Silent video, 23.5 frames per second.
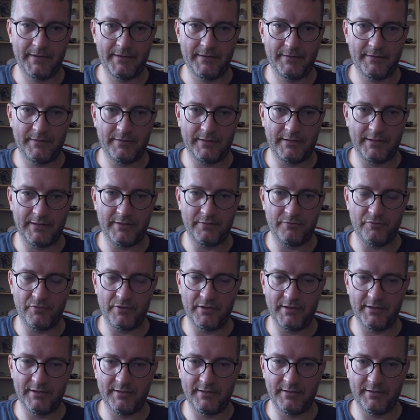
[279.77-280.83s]
Okay,
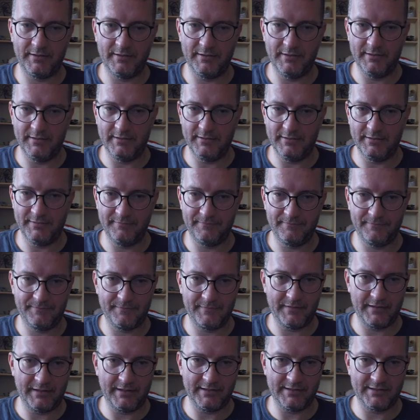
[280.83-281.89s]
run
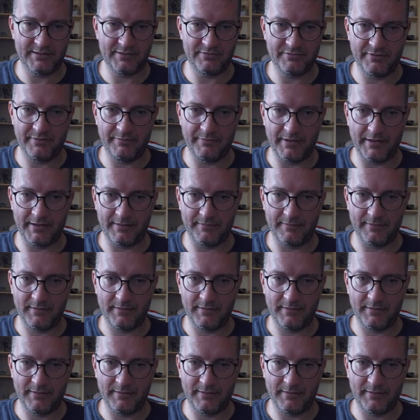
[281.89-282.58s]
S3 backup.